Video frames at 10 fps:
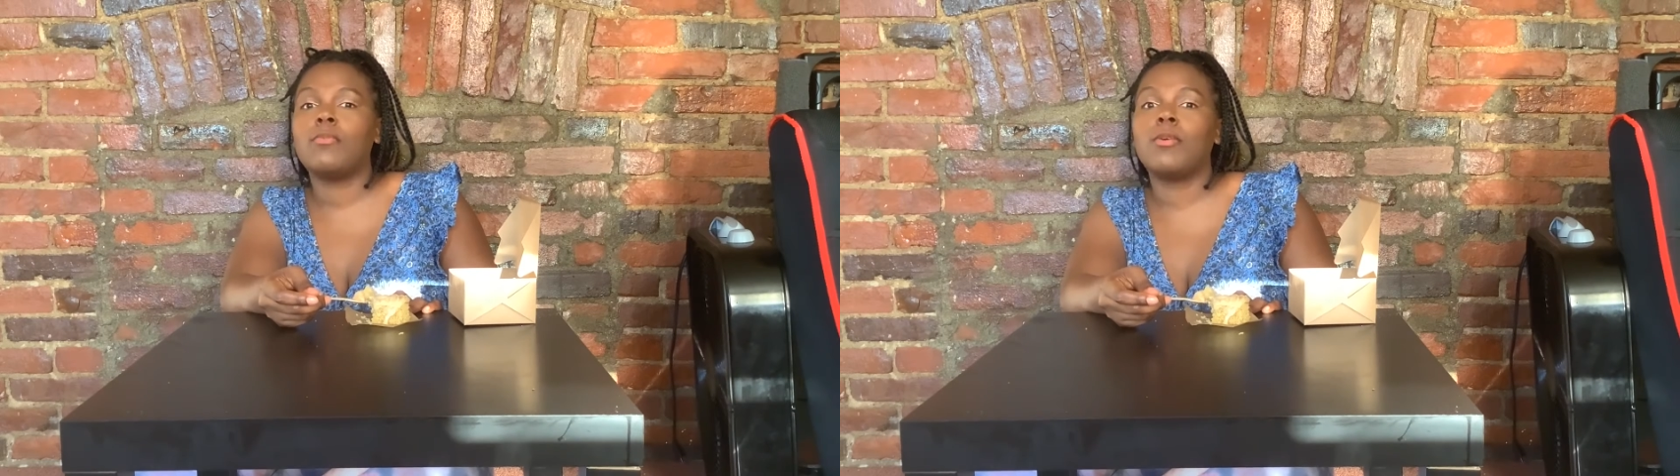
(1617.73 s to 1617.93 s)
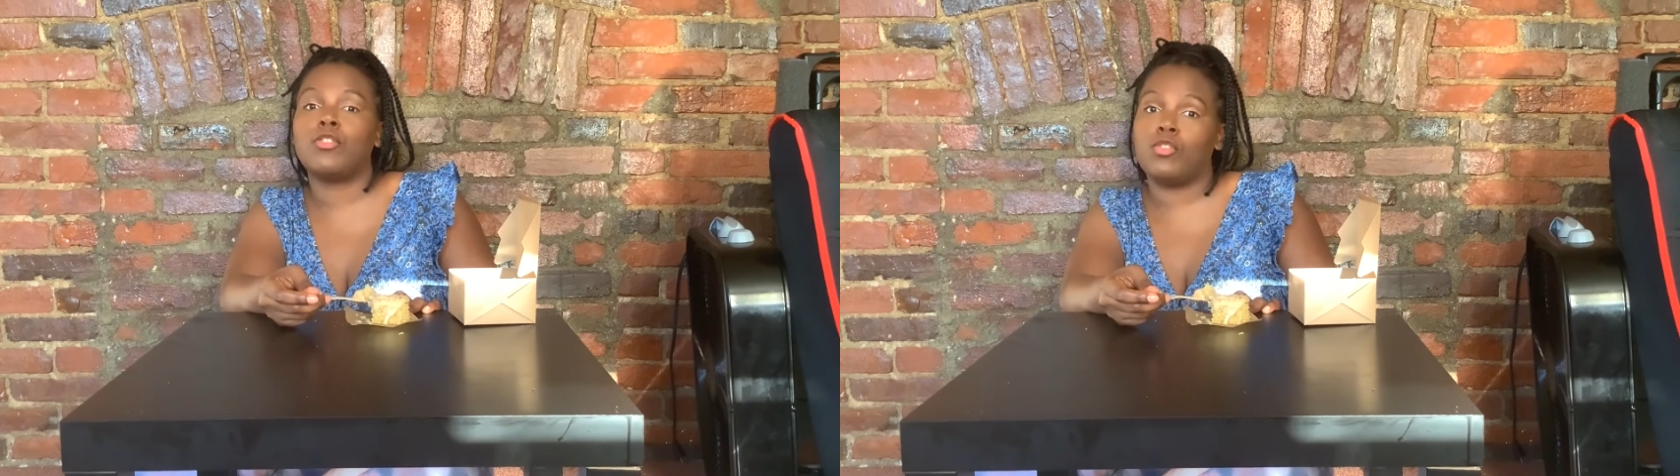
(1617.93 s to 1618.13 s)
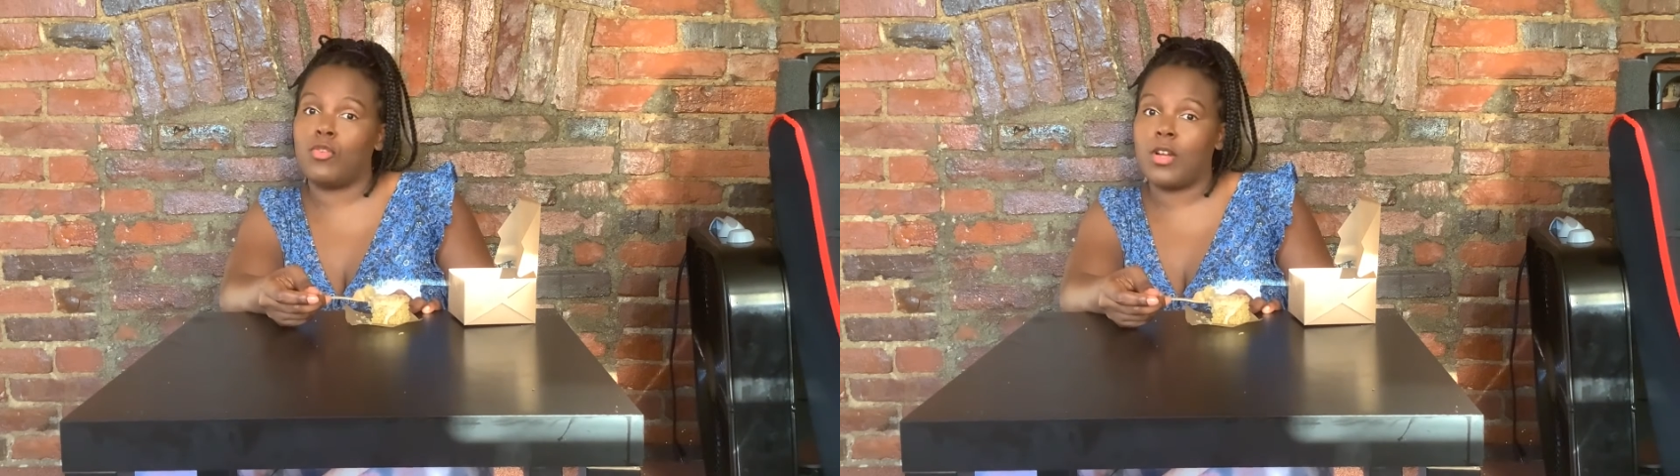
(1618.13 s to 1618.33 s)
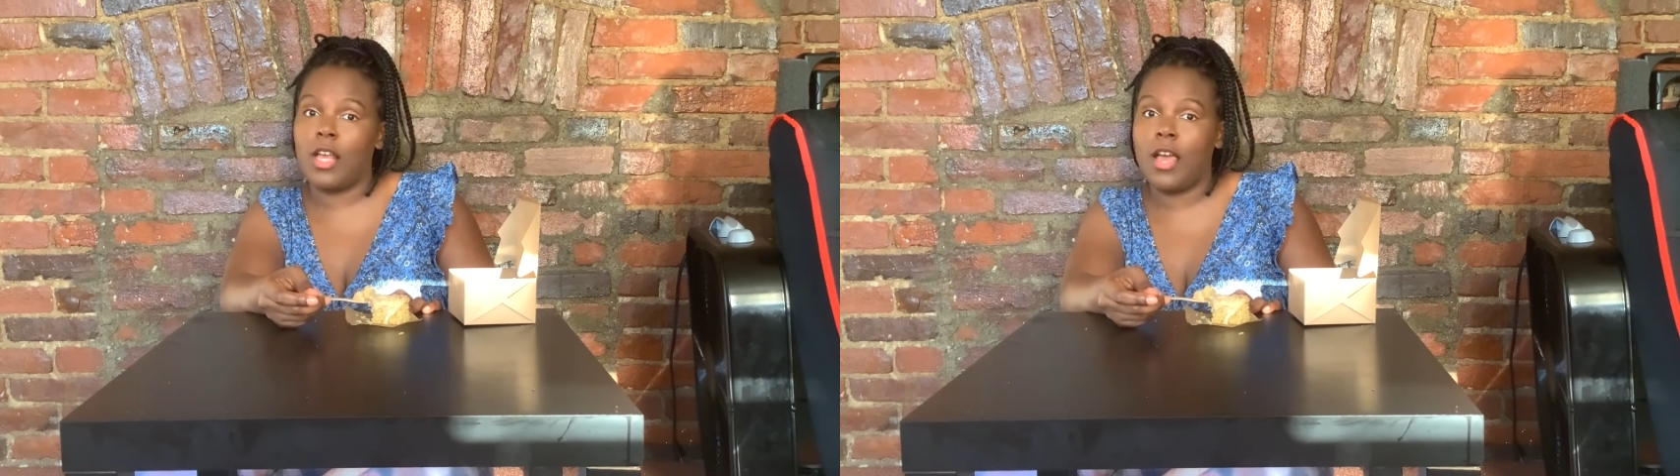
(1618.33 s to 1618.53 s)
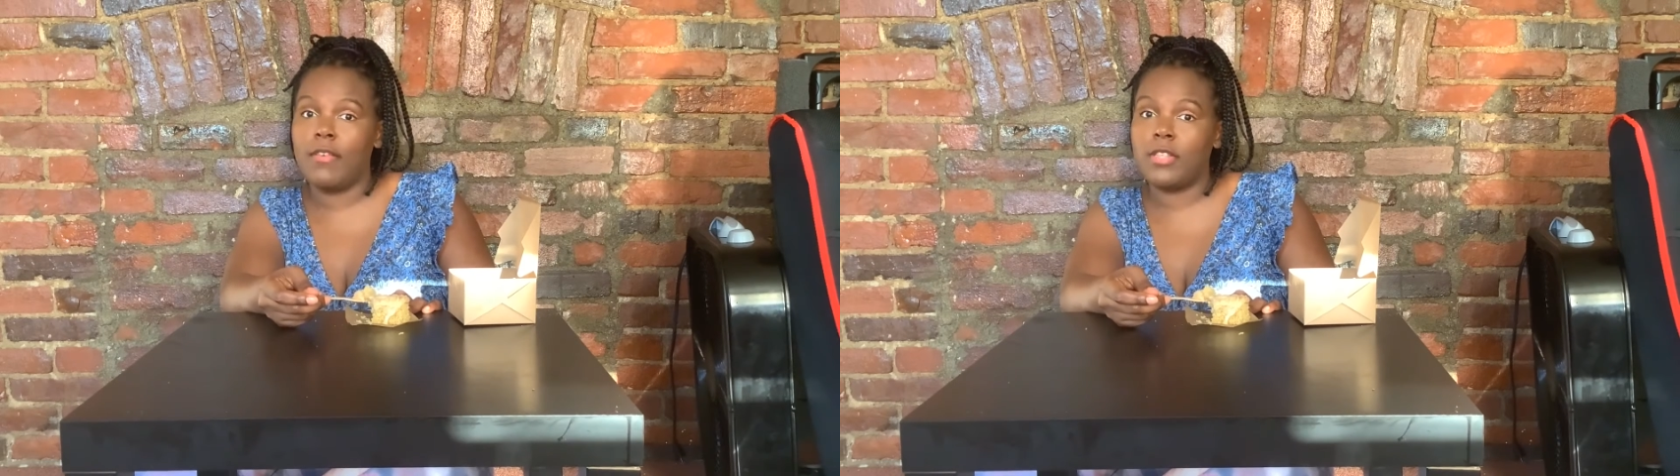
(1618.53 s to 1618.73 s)
but you sure
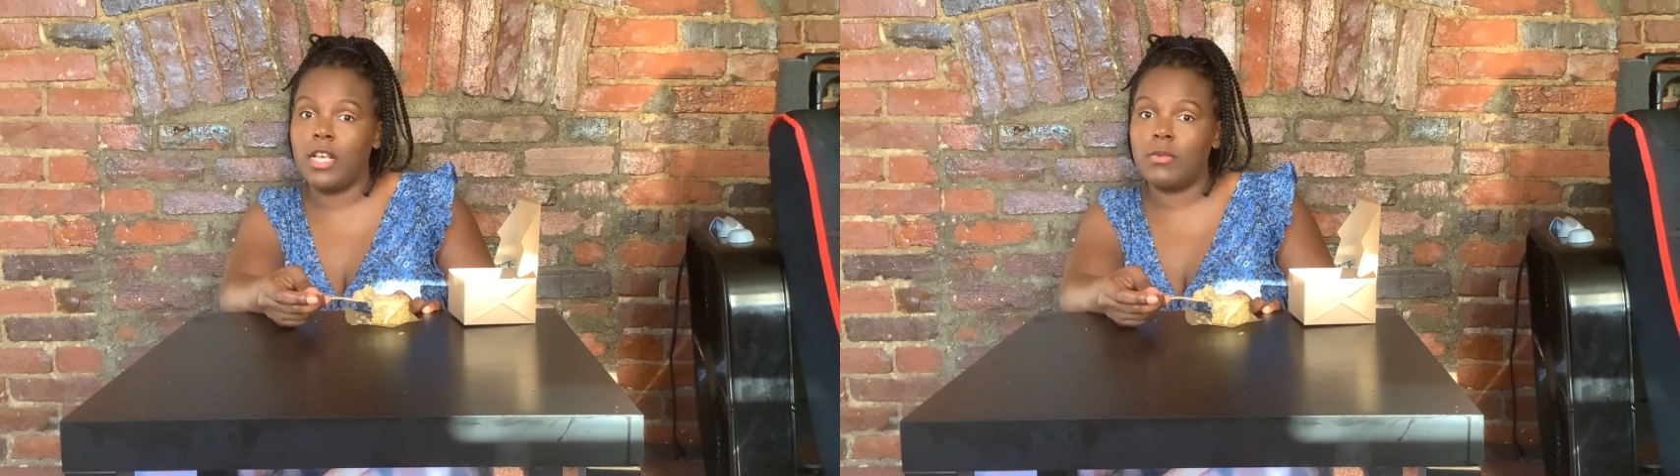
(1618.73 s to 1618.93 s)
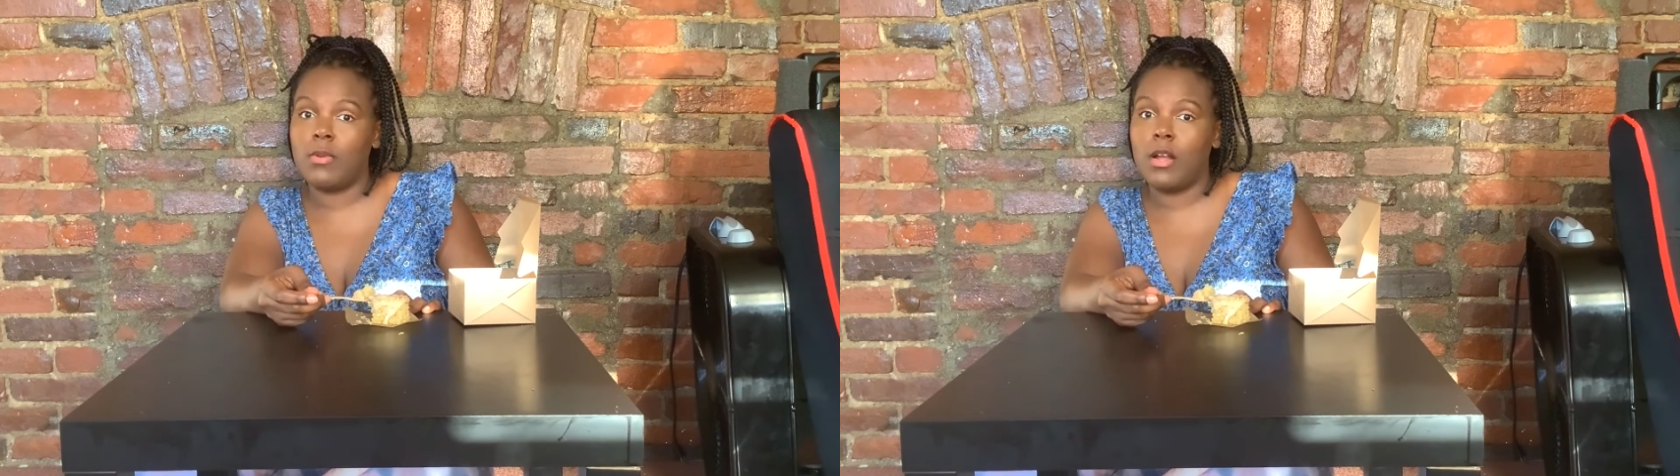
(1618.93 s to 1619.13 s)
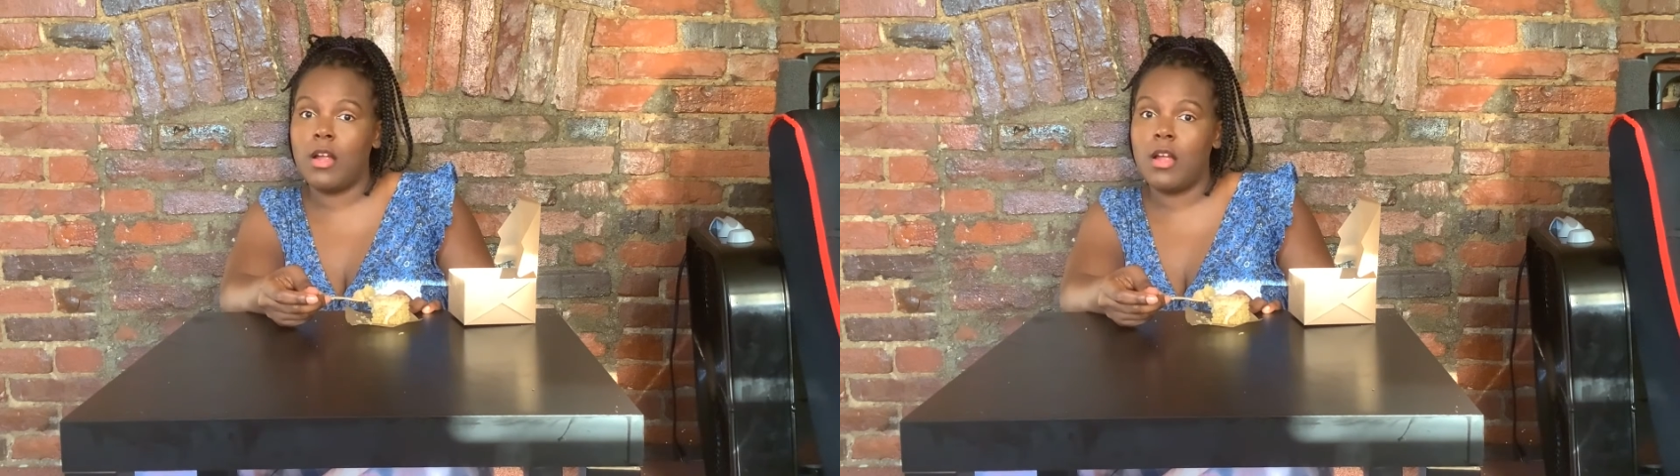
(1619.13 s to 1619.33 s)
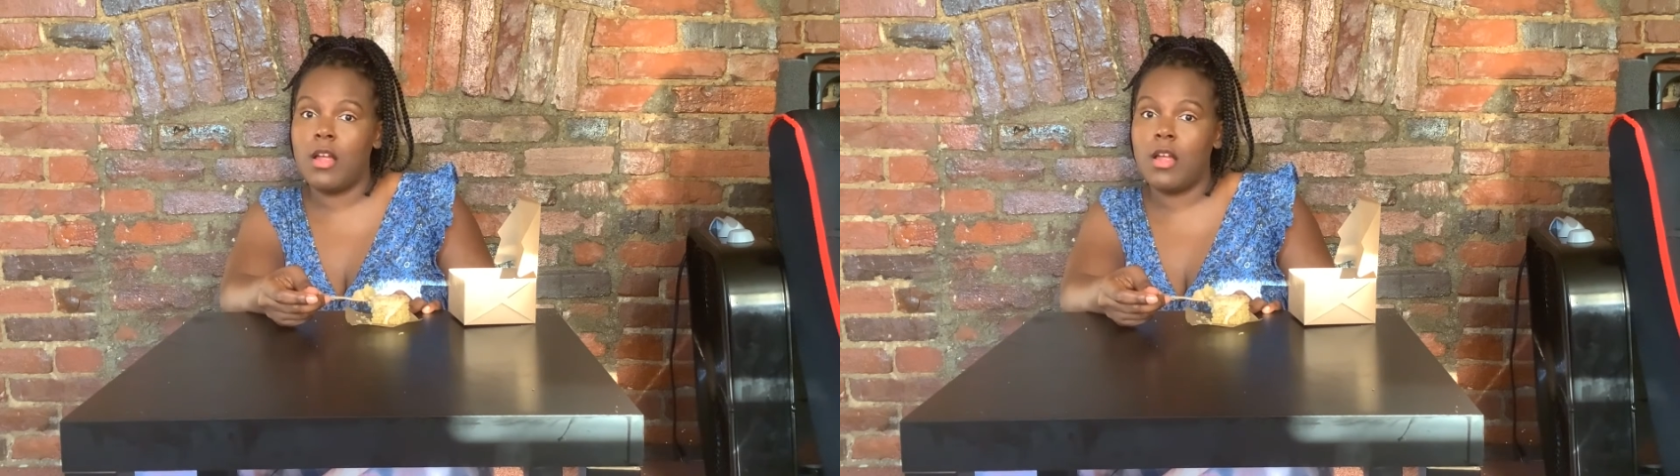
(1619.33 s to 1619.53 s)
did have sex with her.